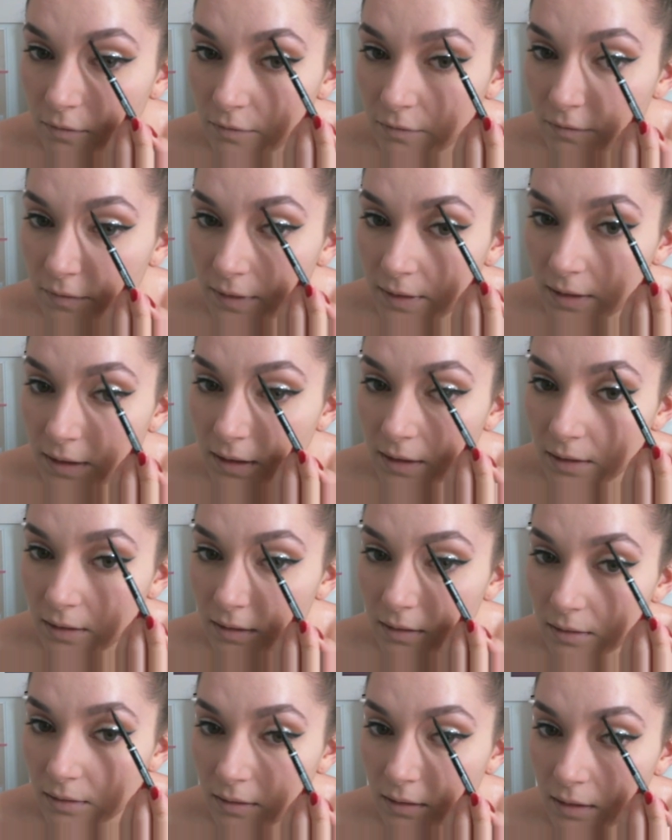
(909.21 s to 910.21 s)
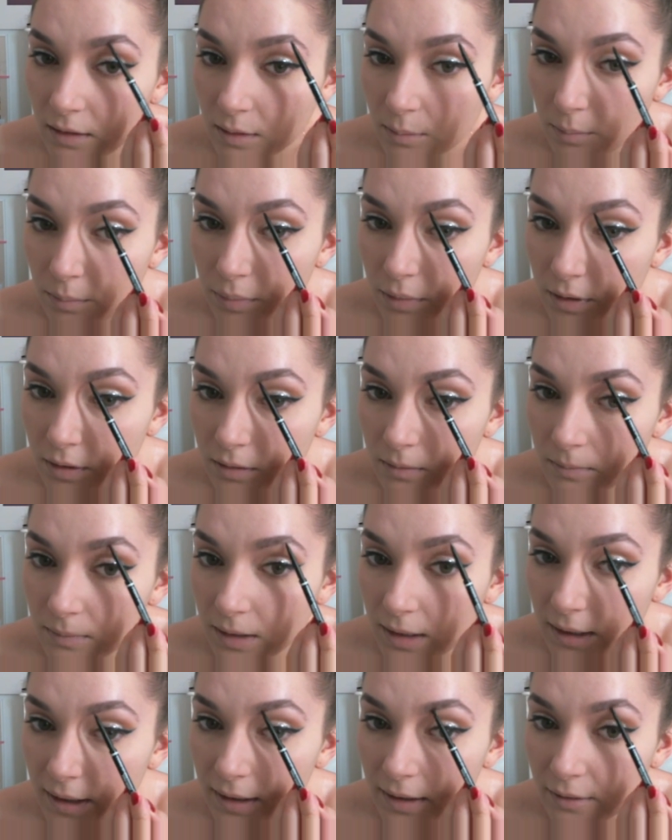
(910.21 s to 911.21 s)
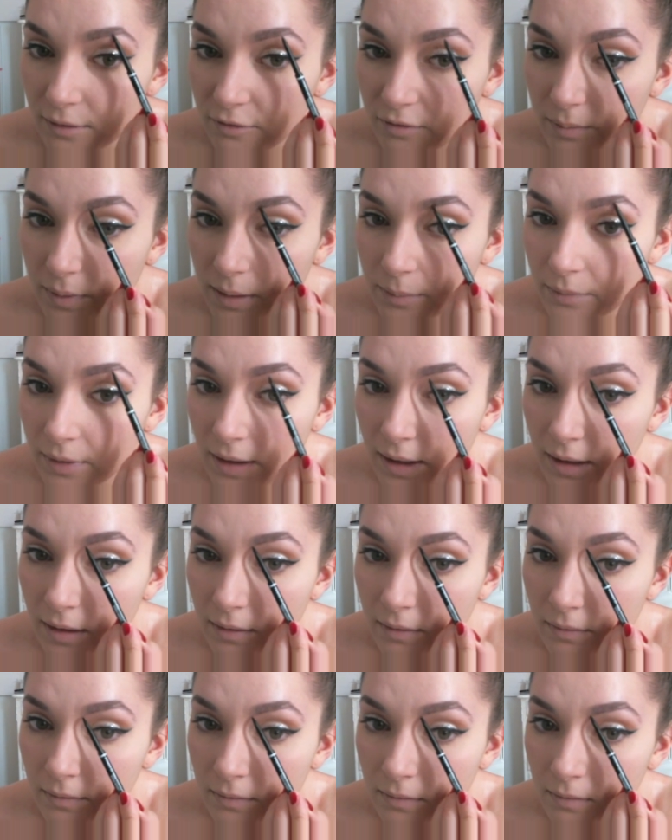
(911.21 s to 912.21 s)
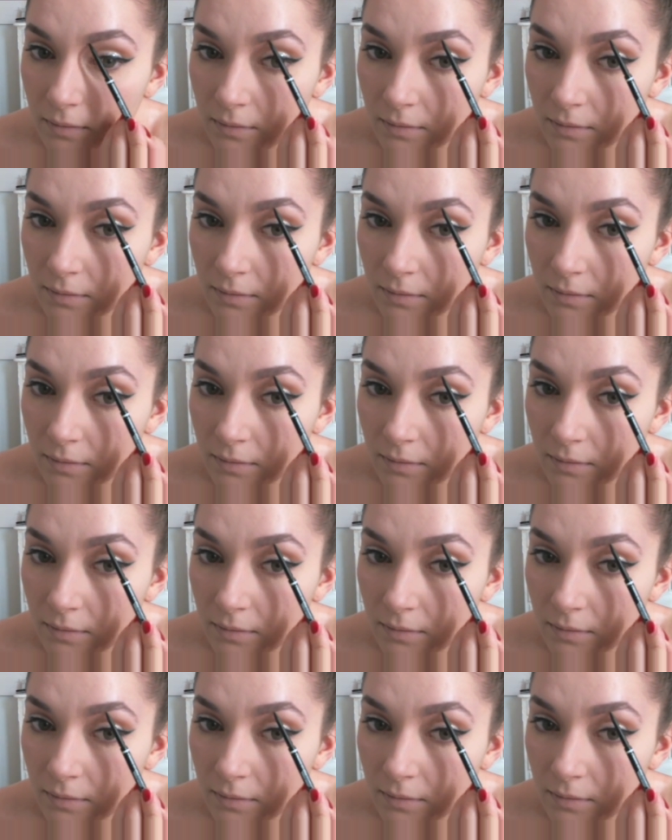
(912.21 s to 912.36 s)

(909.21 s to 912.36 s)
filling the bottom line of my brows.